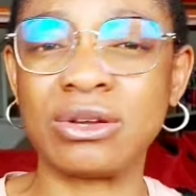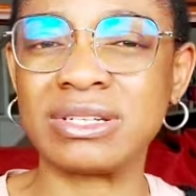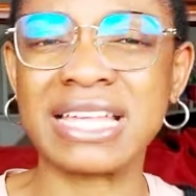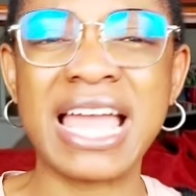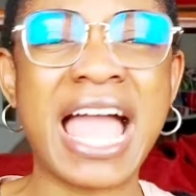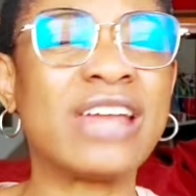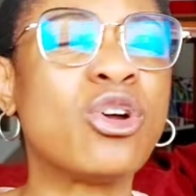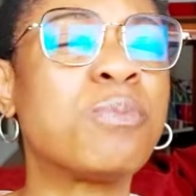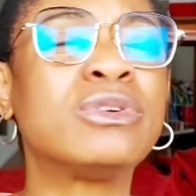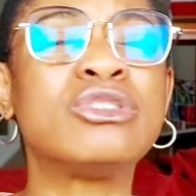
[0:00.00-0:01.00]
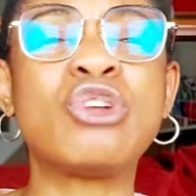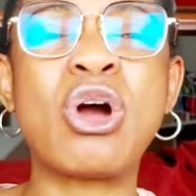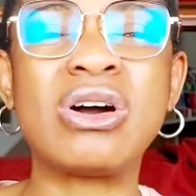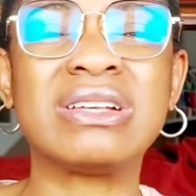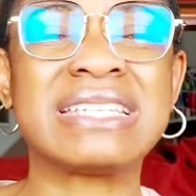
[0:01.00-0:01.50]
us and open
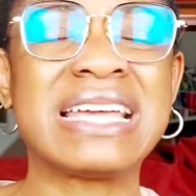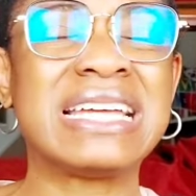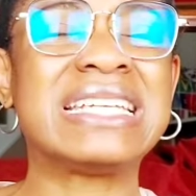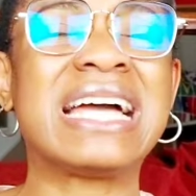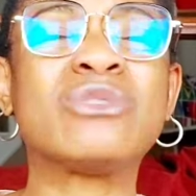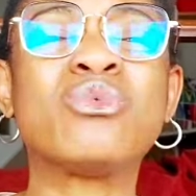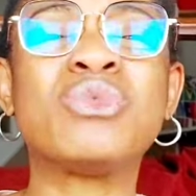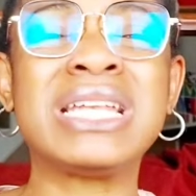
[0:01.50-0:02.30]
doors that will